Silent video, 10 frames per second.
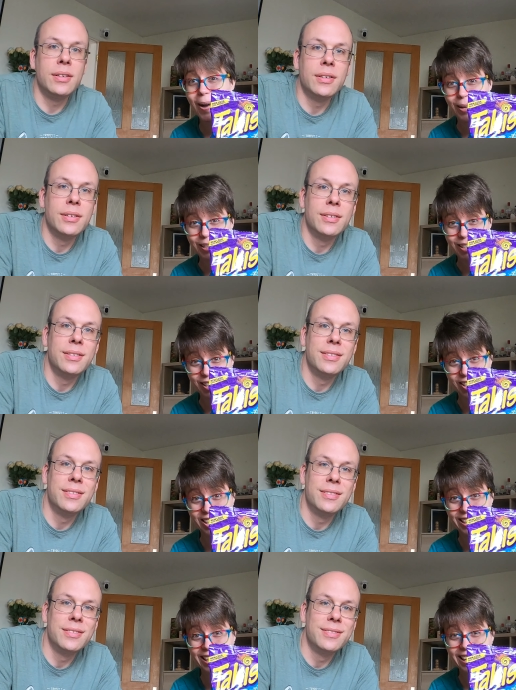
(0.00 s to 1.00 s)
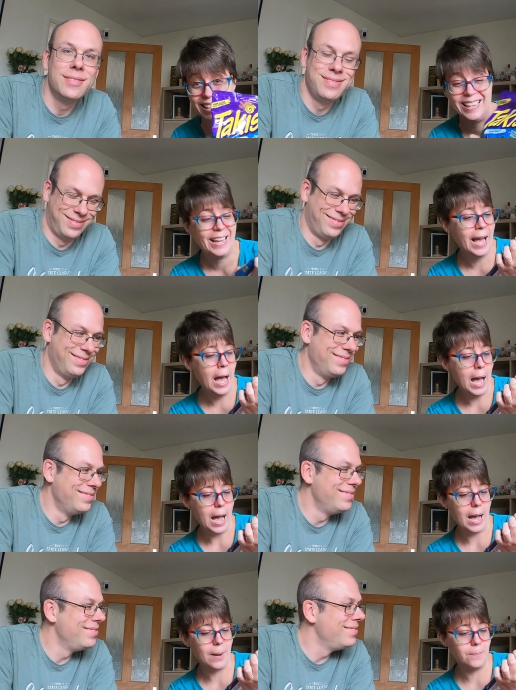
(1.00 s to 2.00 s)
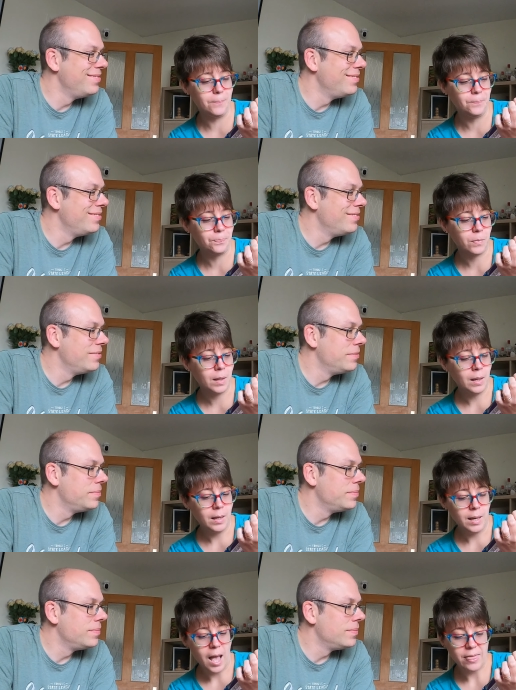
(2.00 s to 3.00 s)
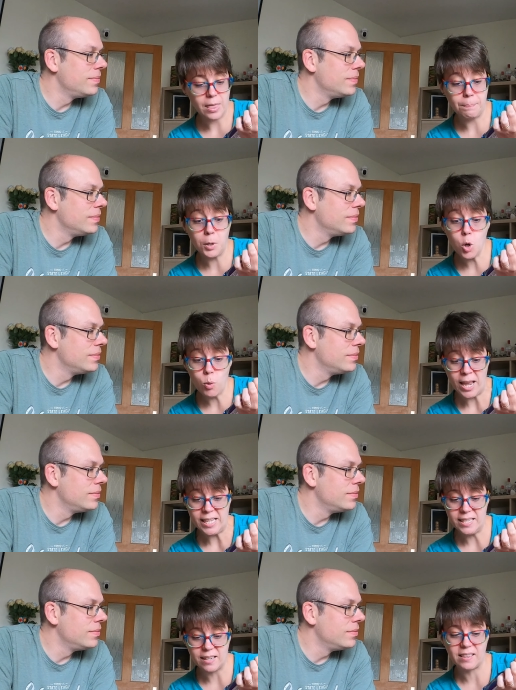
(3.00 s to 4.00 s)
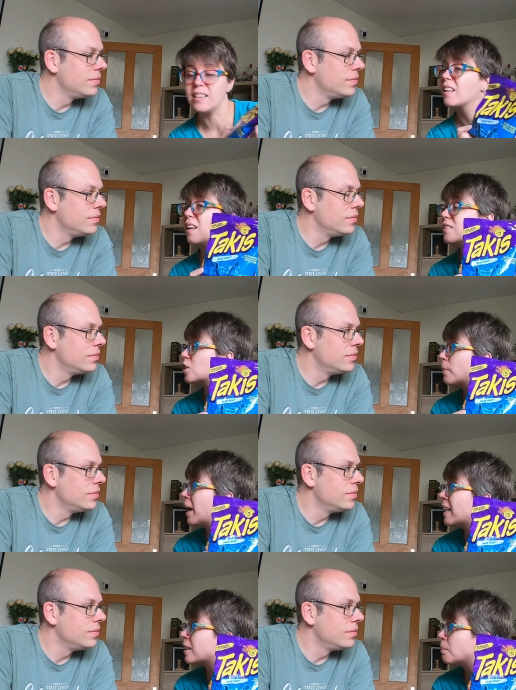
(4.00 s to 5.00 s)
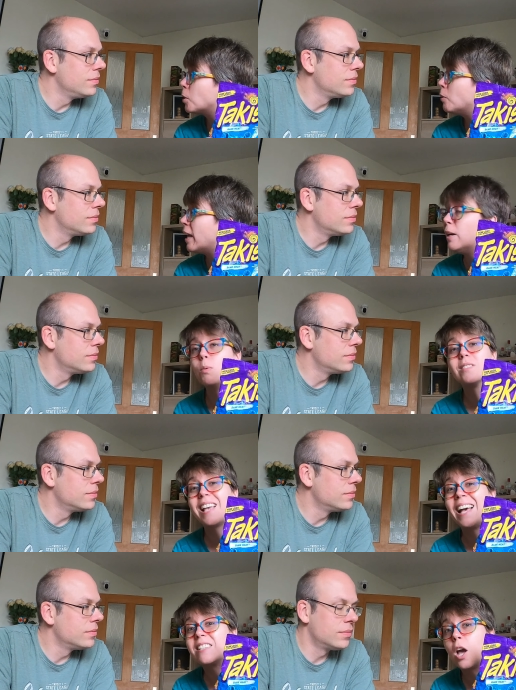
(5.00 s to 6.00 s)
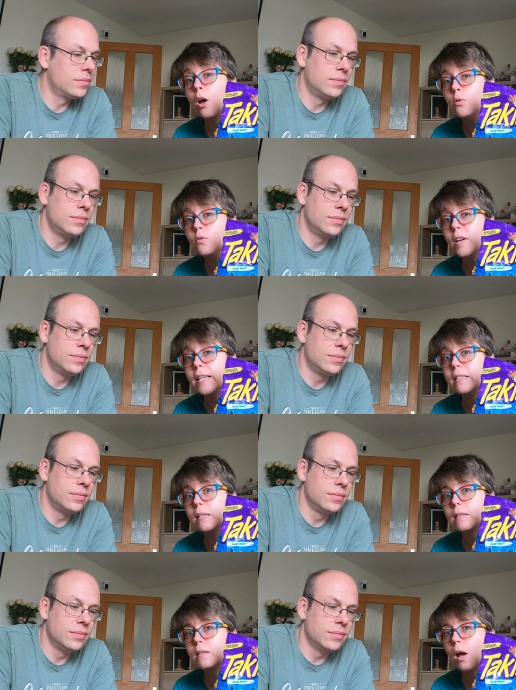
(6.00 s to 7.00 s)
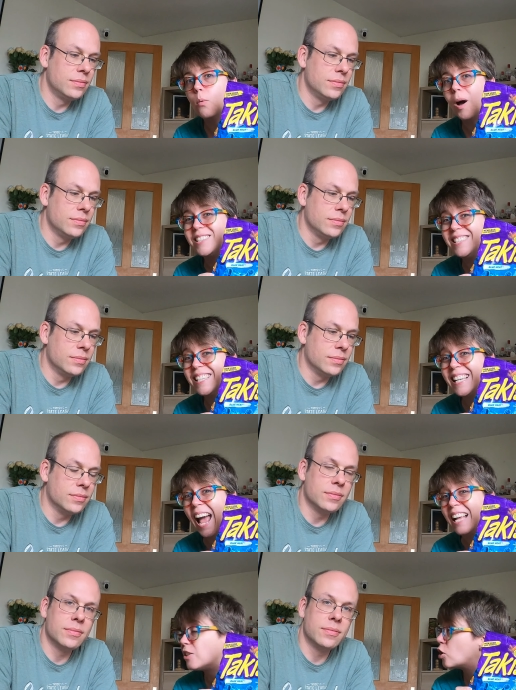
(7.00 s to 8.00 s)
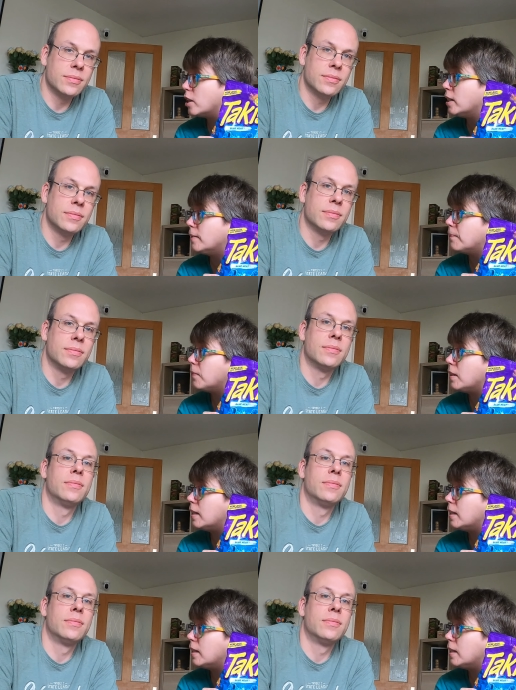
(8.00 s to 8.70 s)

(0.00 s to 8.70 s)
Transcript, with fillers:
Speaker 1: much. um, the blue heat, I think the last time I had the blue heat ones, I had COVID, so I didn't actually